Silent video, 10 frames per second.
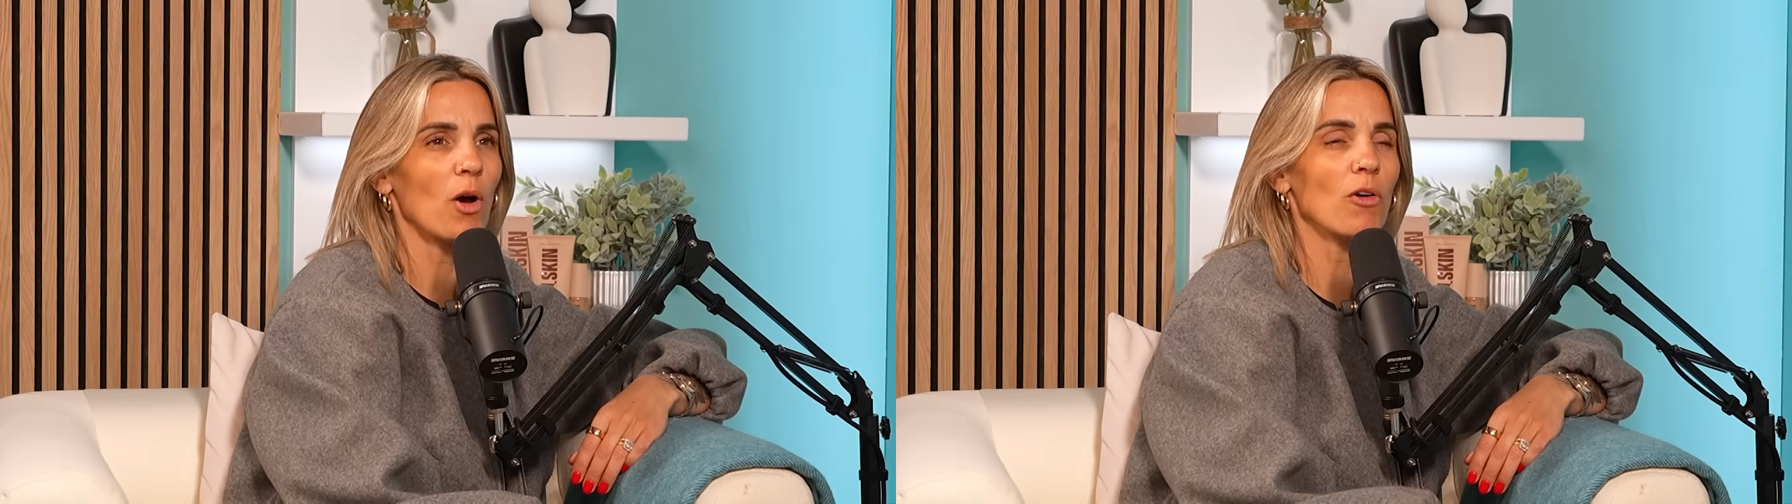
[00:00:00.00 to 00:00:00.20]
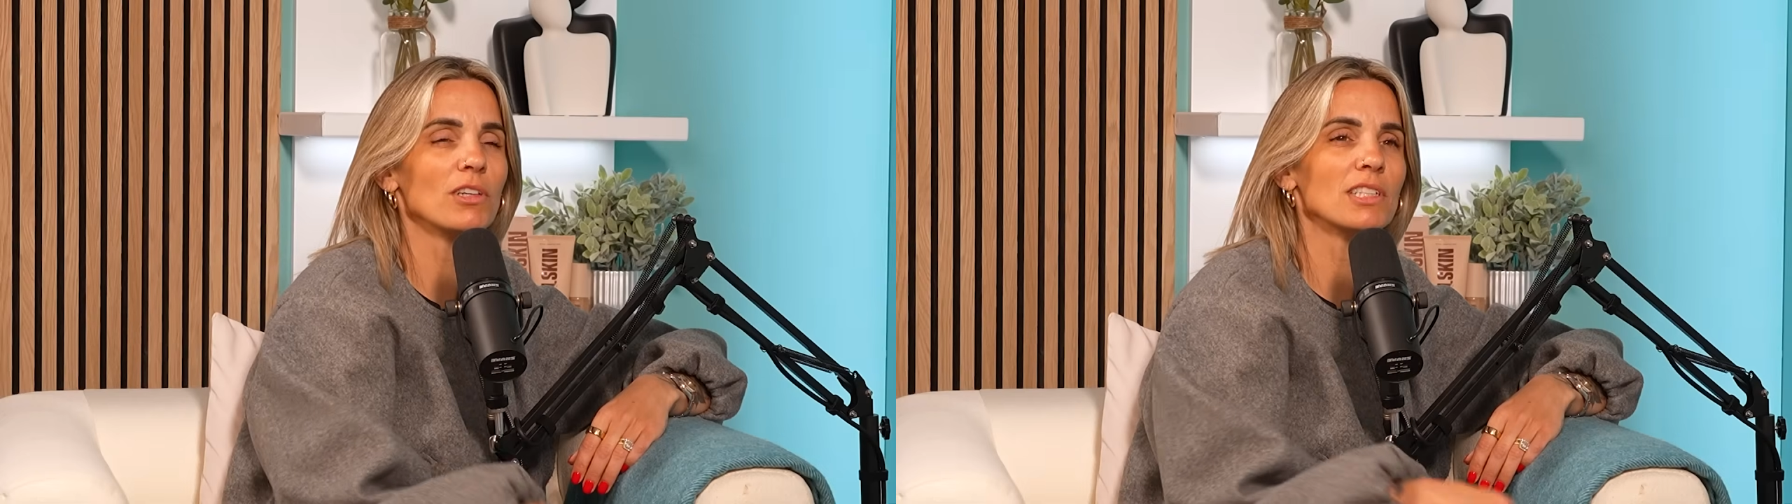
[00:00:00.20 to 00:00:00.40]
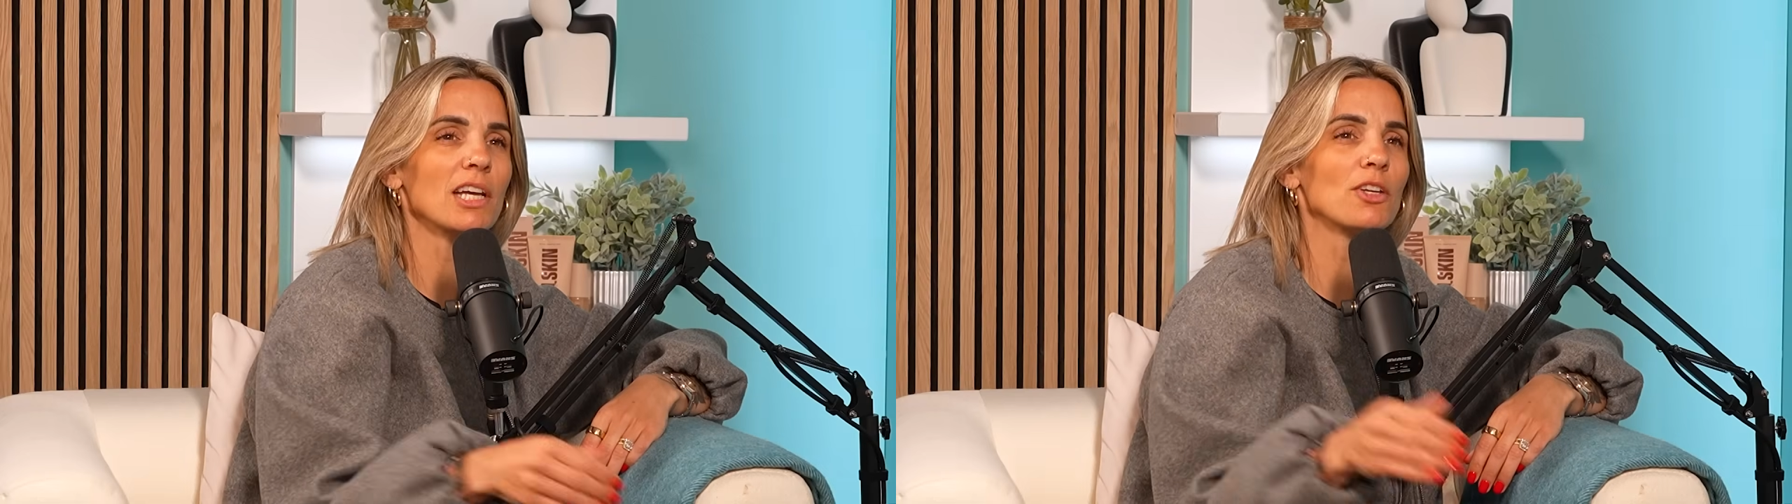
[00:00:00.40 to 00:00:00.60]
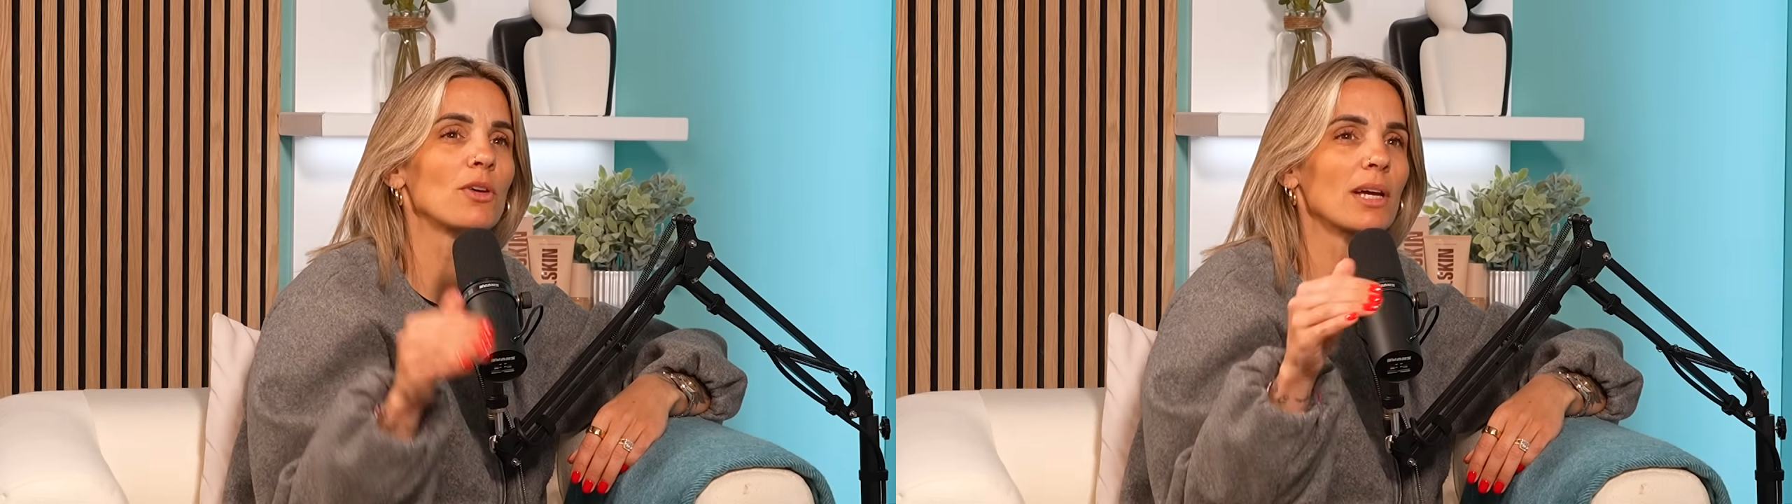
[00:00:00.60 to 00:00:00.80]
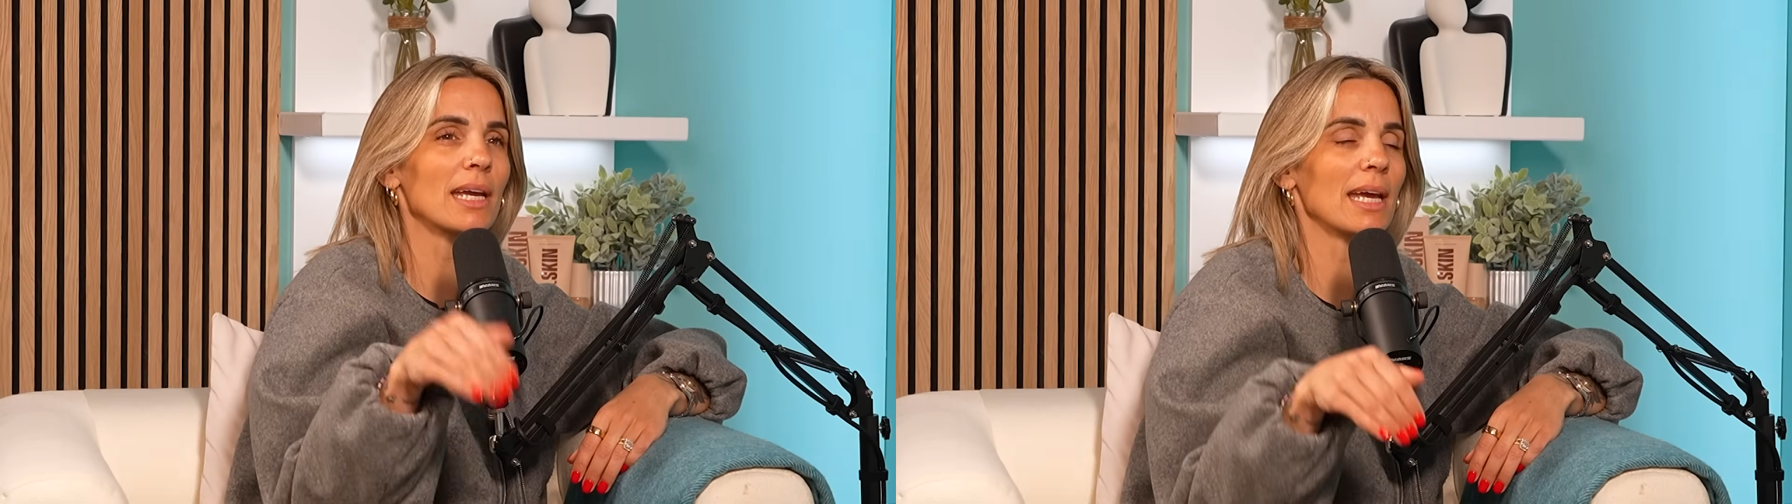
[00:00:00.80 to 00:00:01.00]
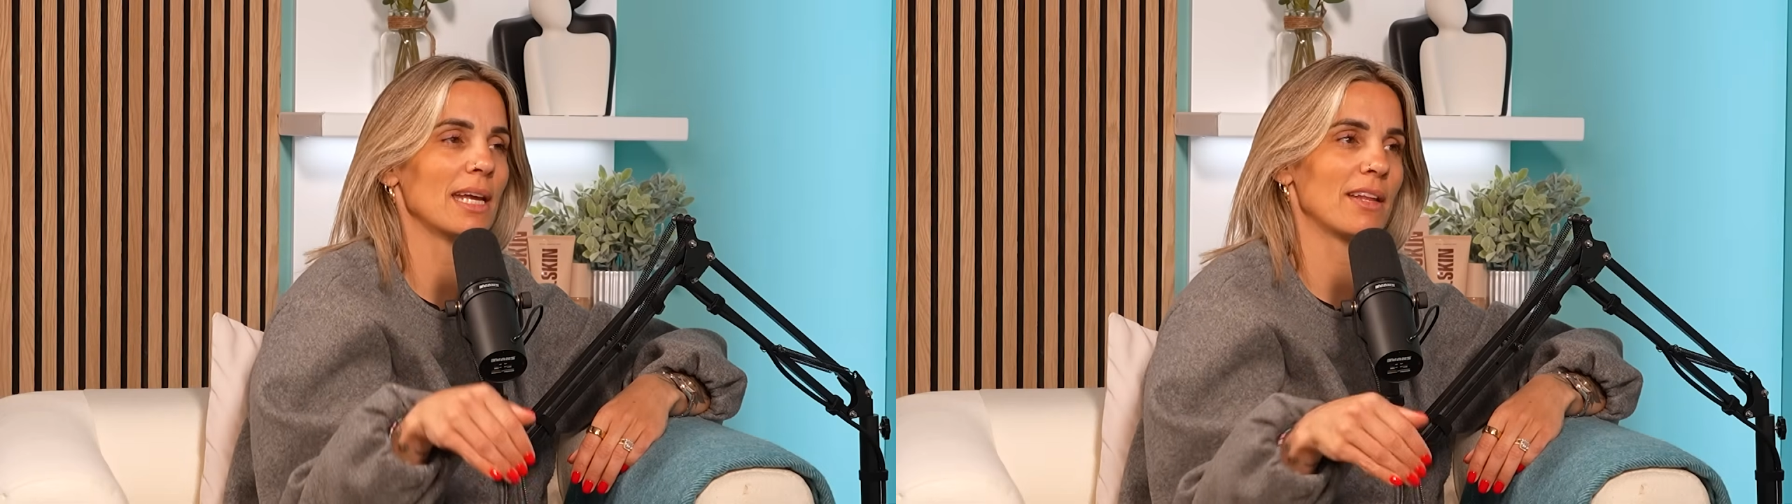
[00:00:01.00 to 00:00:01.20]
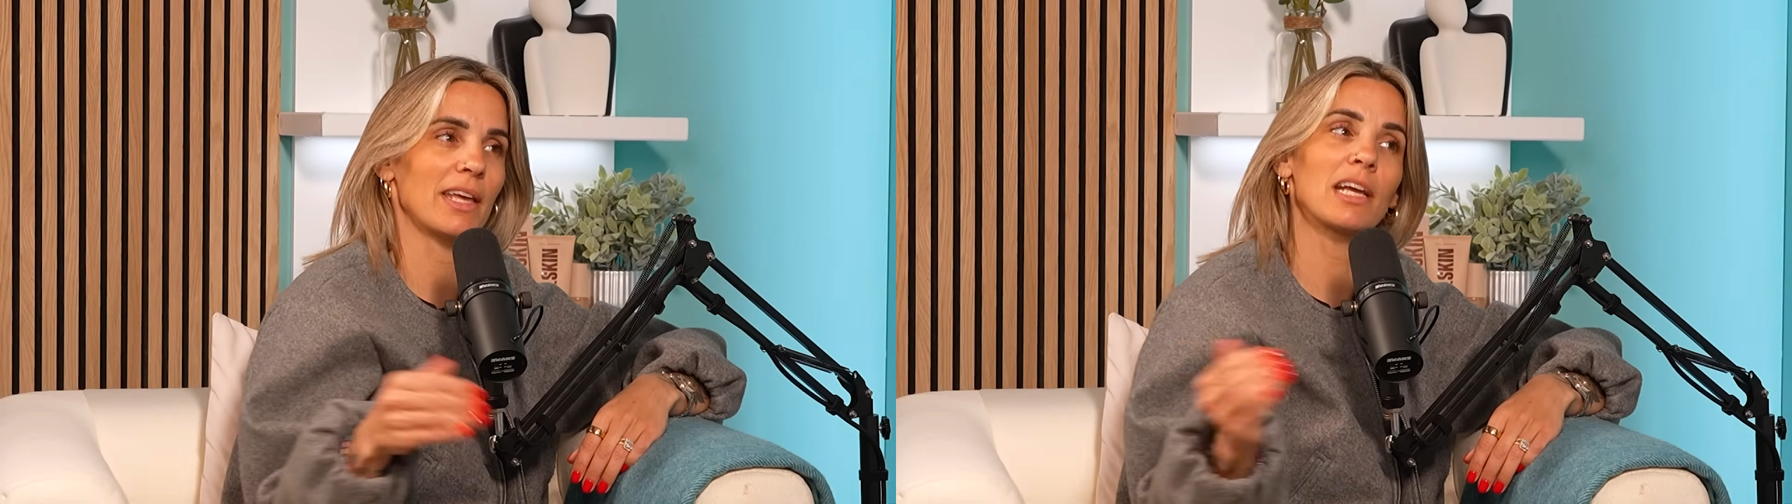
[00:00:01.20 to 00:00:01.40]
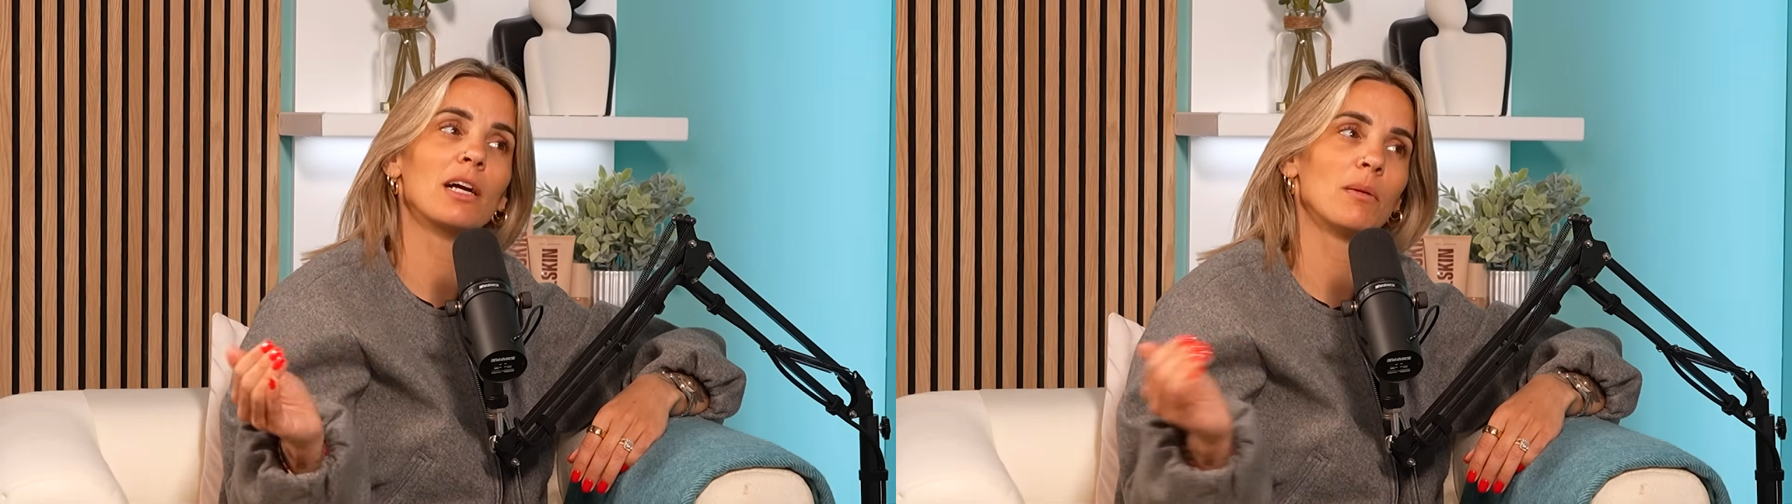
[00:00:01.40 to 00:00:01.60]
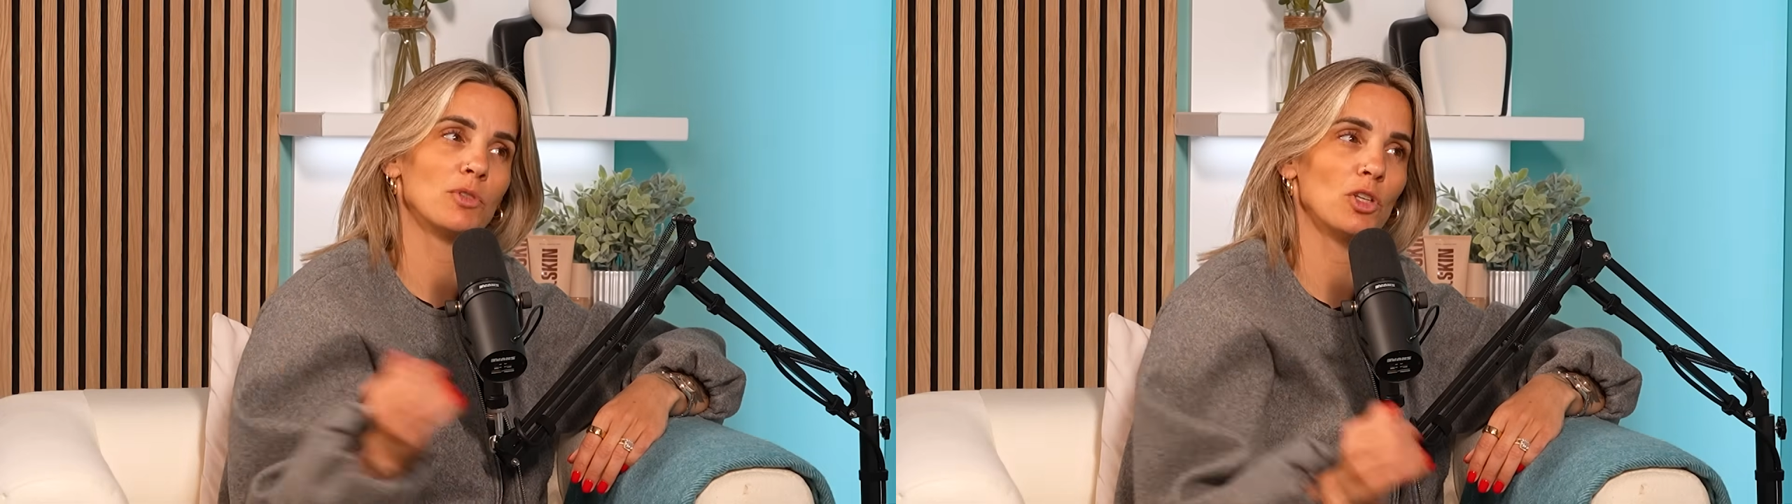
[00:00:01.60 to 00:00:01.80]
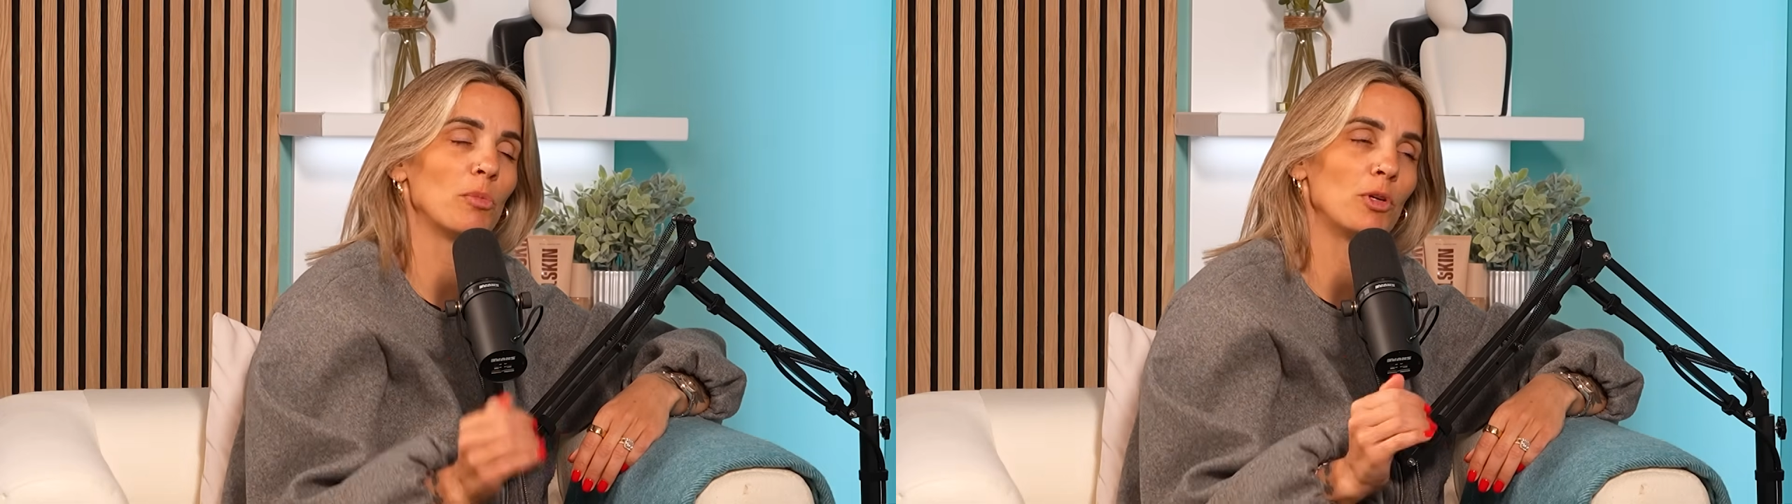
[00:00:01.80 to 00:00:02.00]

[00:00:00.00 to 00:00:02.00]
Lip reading: Oh, is that you can get in and they can come to you,